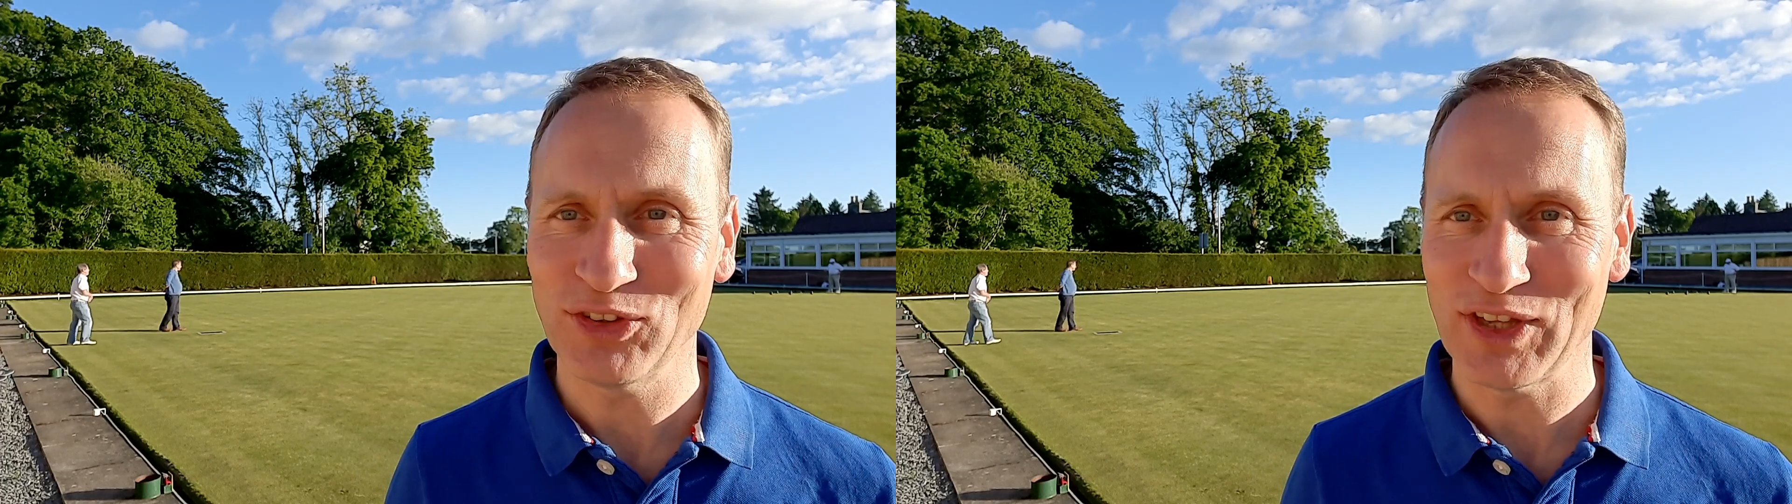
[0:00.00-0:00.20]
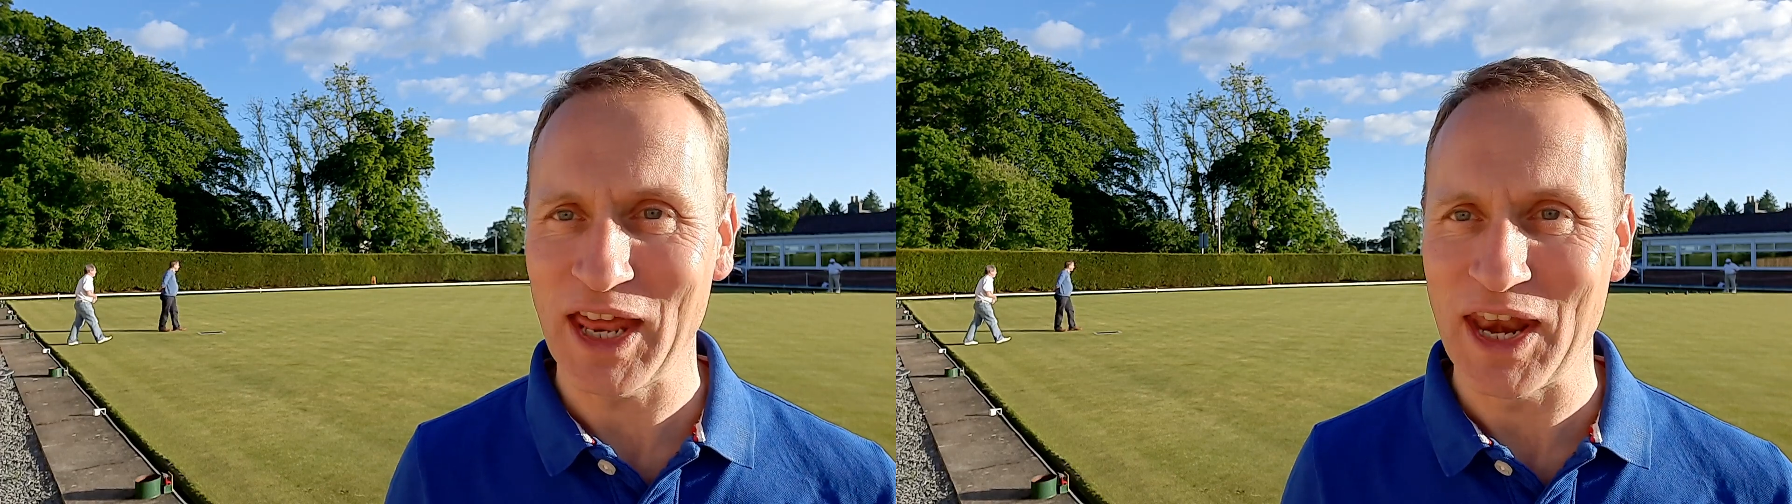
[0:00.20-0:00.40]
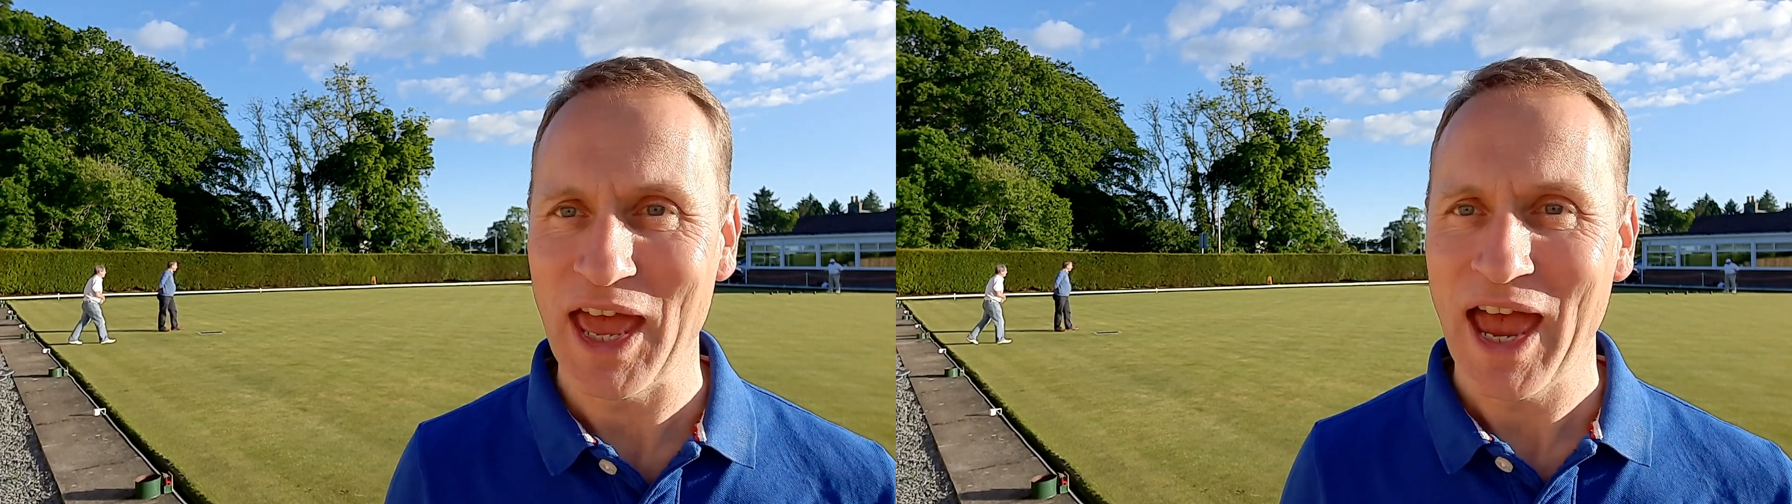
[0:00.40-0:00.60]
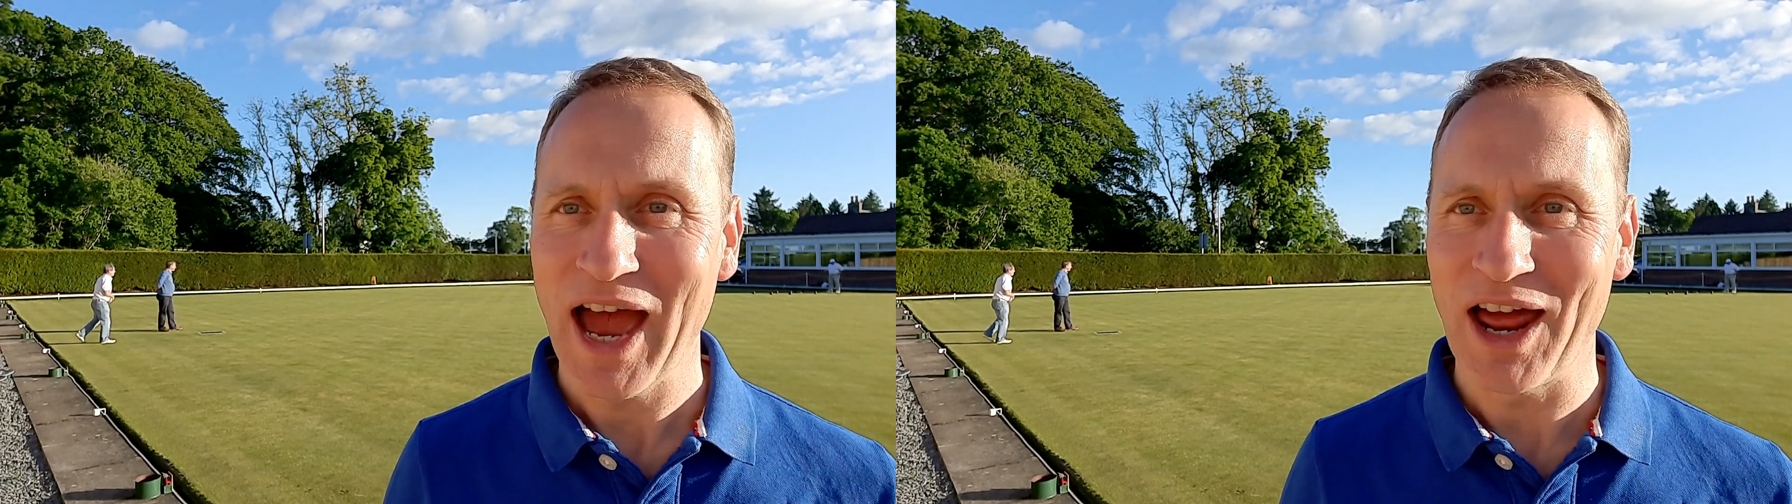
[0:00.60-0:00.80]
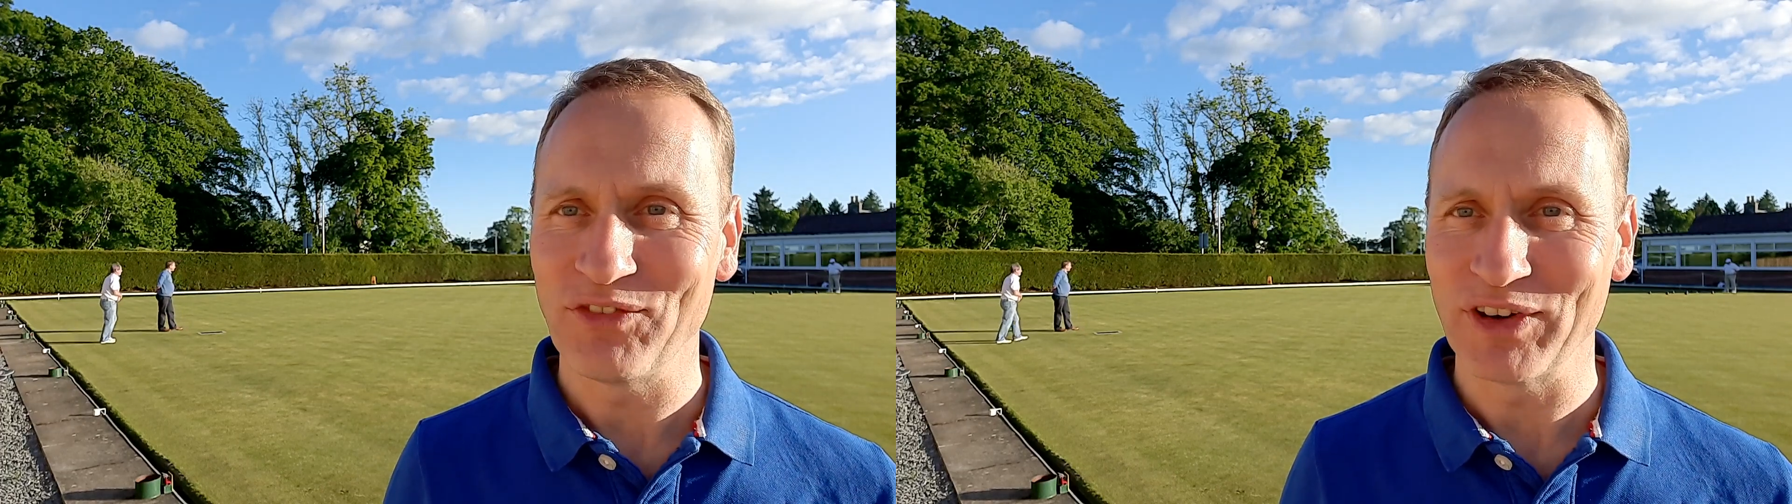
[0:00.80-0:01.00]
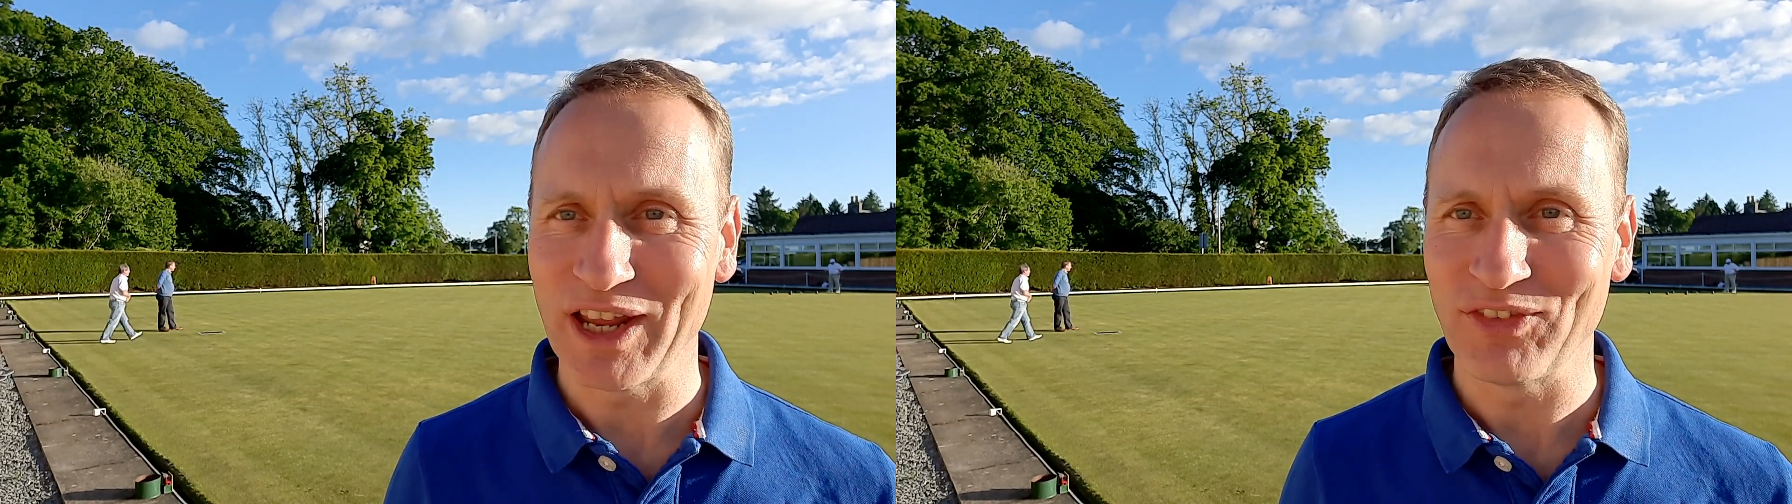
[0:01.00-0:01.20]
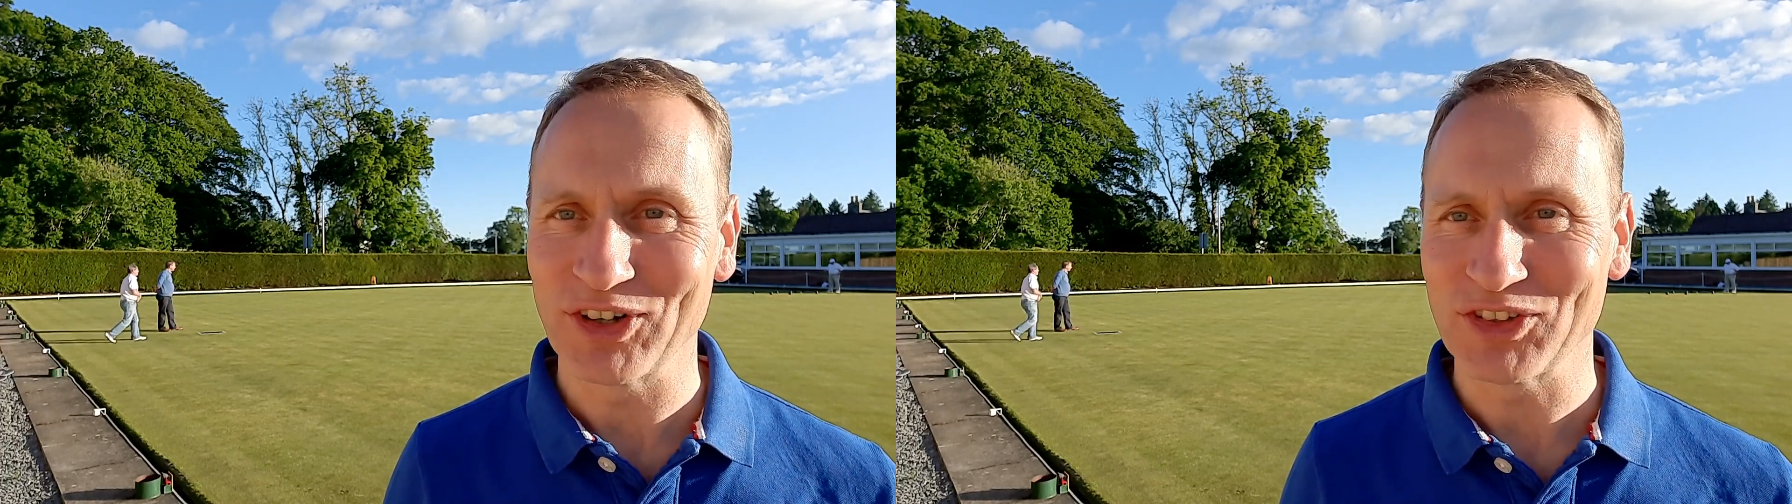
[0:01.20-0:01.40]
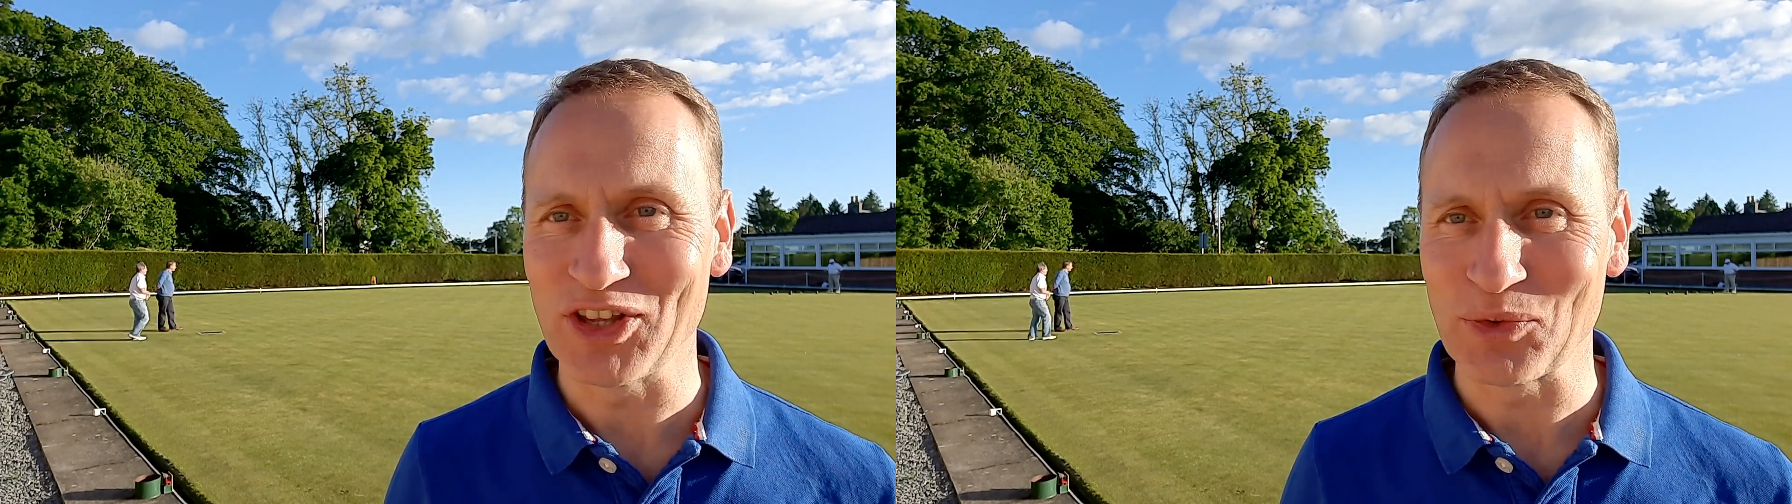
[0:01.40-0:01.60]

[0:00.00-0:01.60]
sin and forgive our sins.